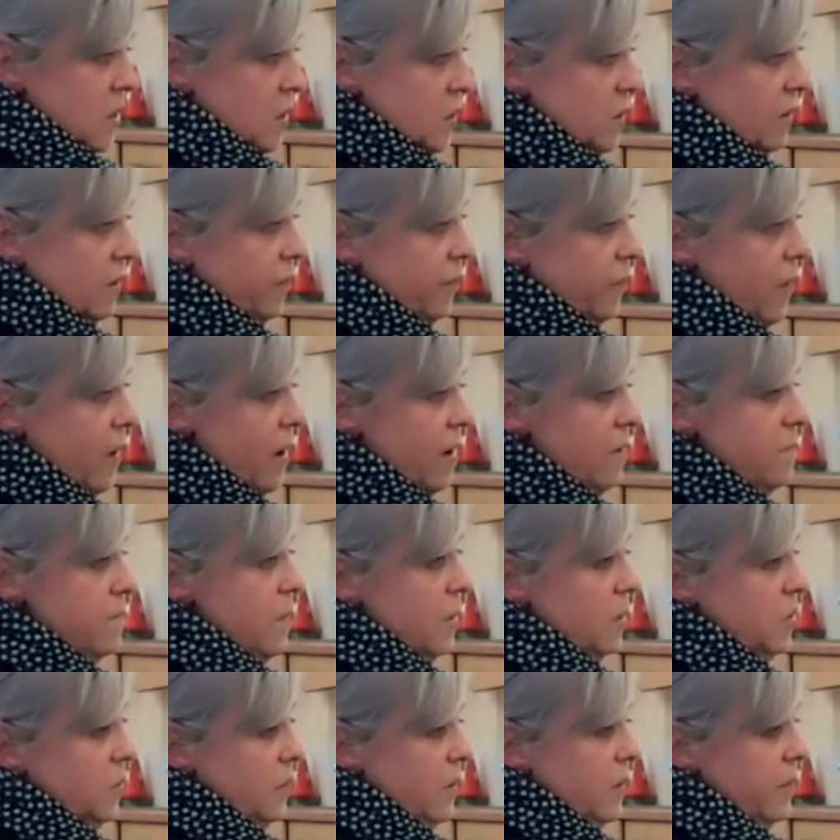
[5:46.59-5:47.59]
So 5
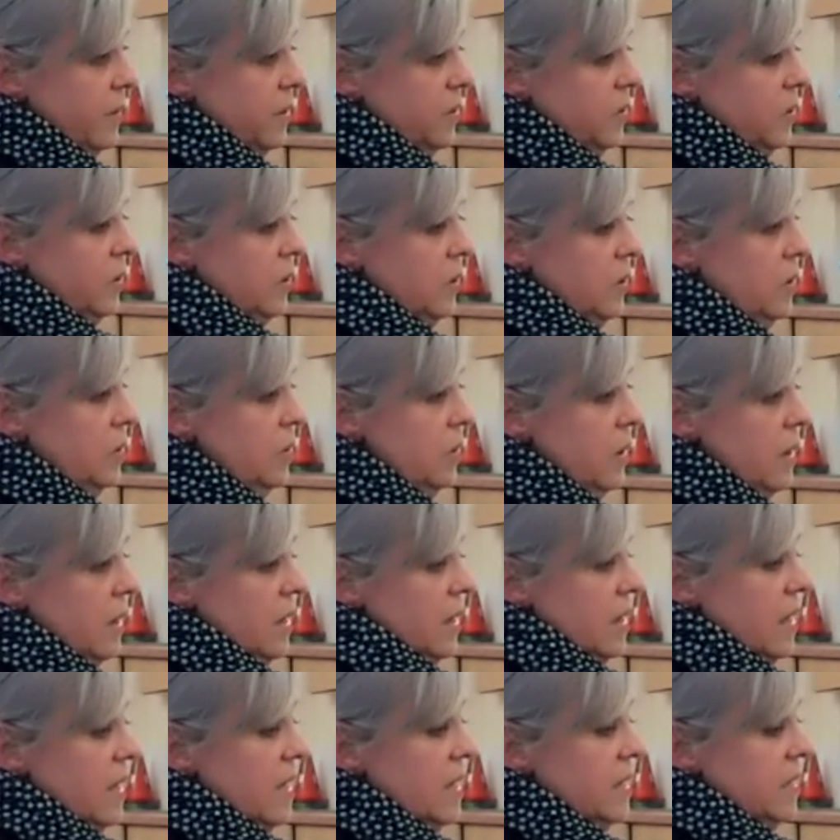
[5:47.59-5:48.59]
multiplied by 2
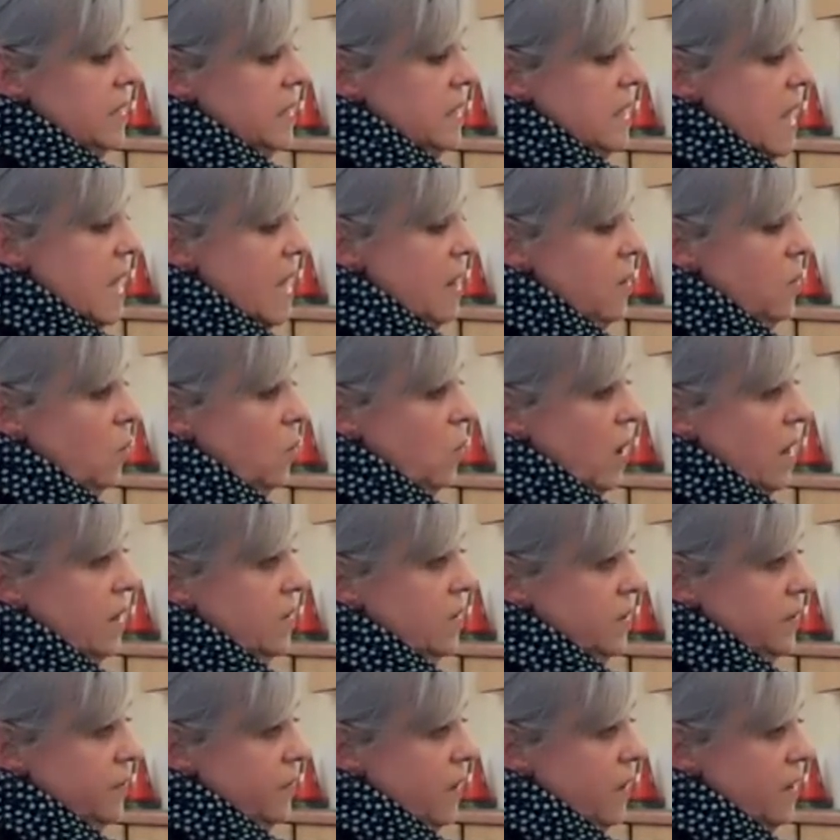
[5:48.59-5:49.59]
is 10
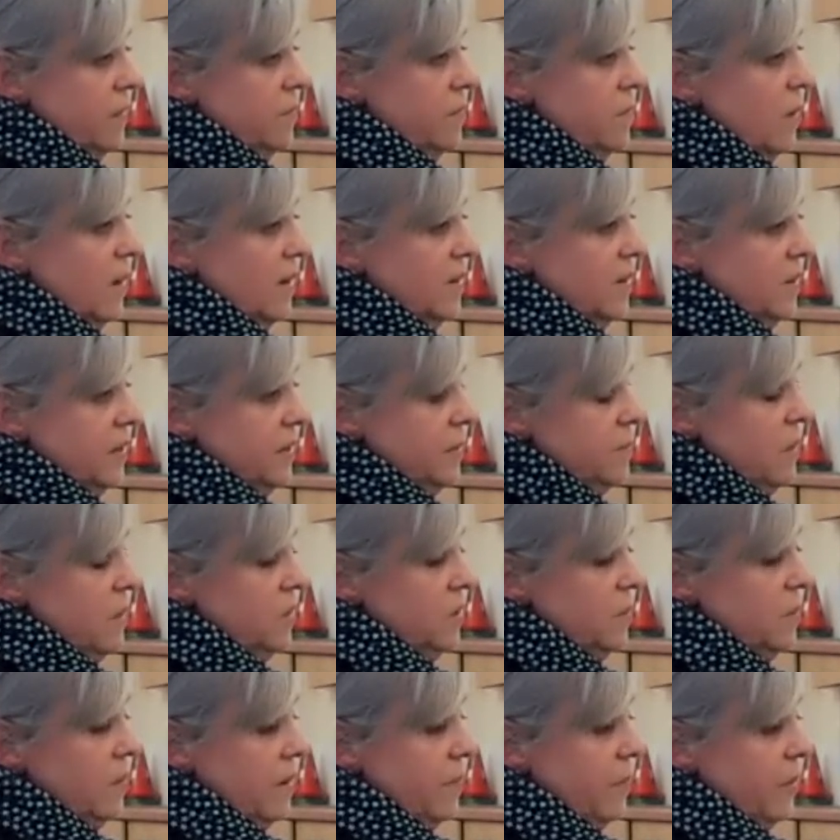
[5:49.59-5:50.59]
ones. 5 ones
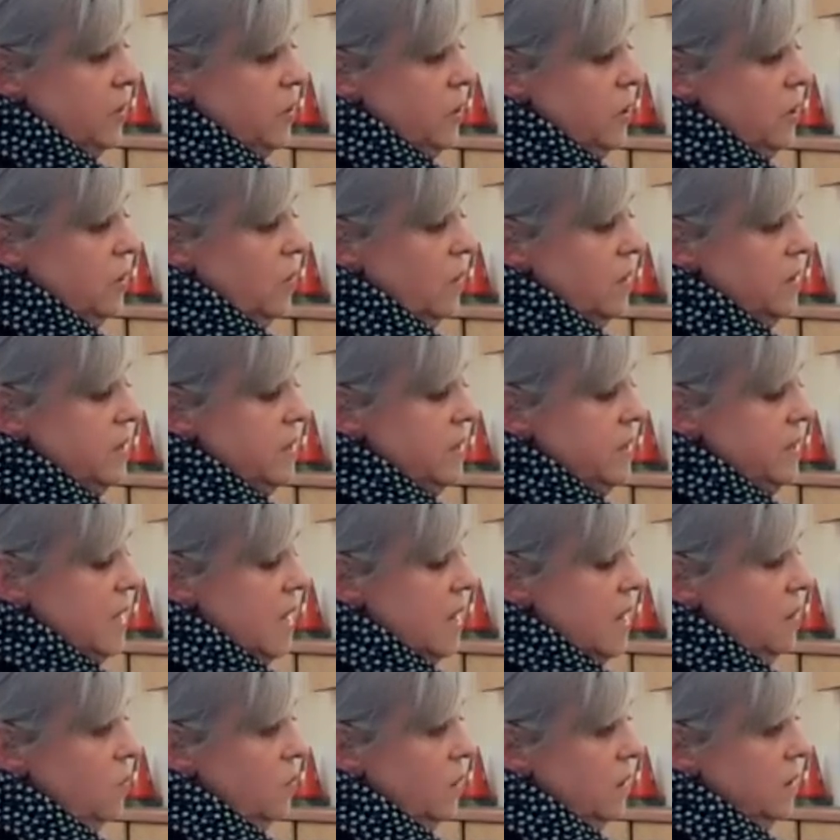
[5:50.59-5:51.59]
multiplied by 2 ones is
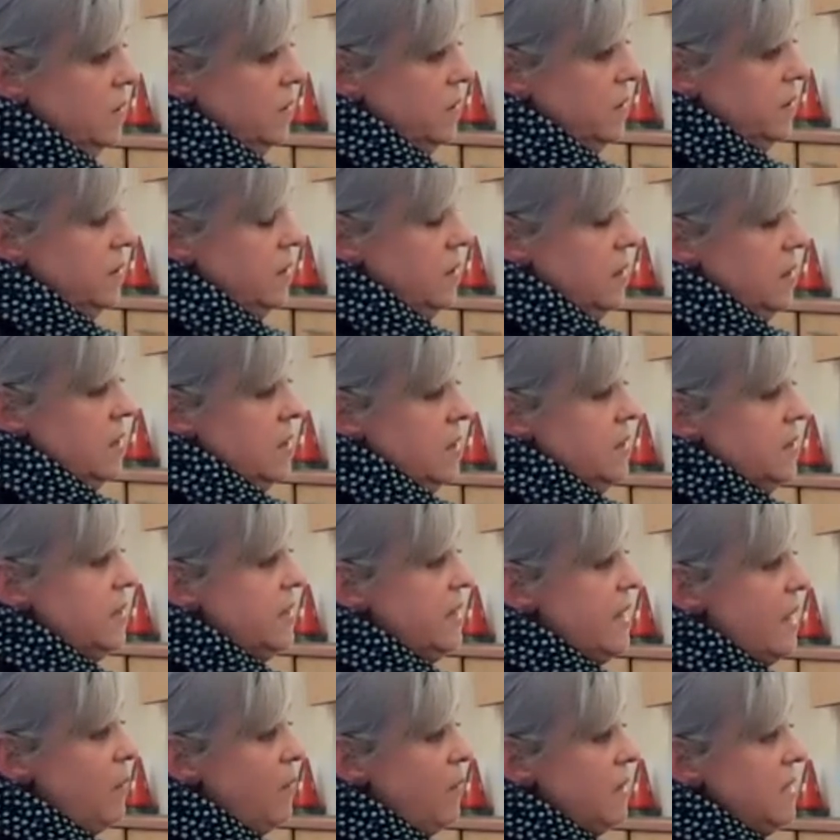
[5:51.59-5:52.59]
10 ones. So
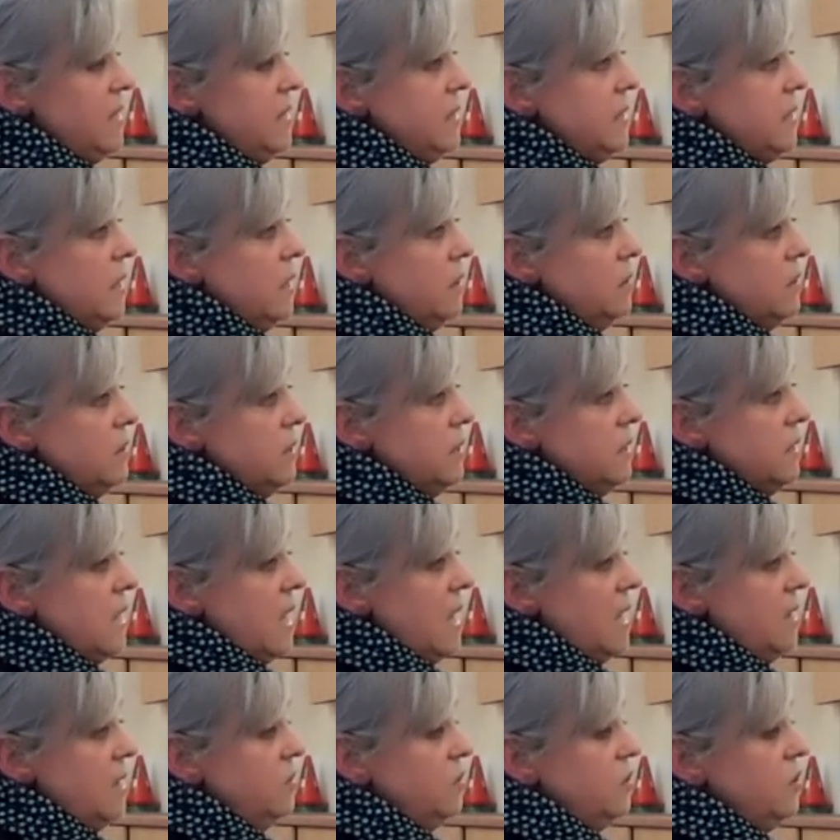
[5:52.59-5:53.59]
now I need to go to the
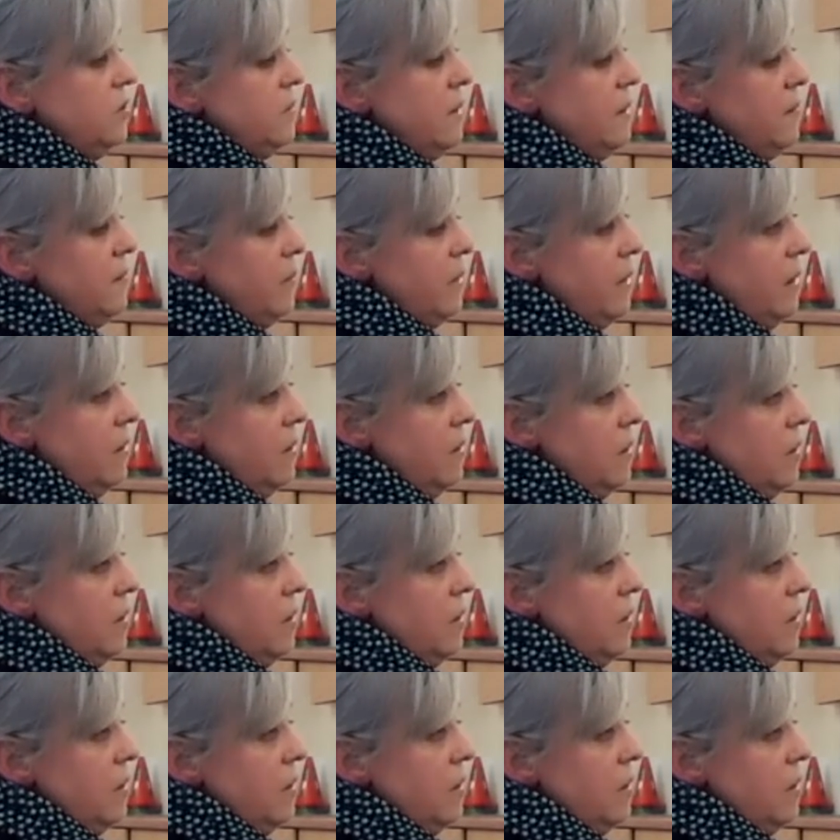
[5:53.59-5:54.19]
tens. Do you remember?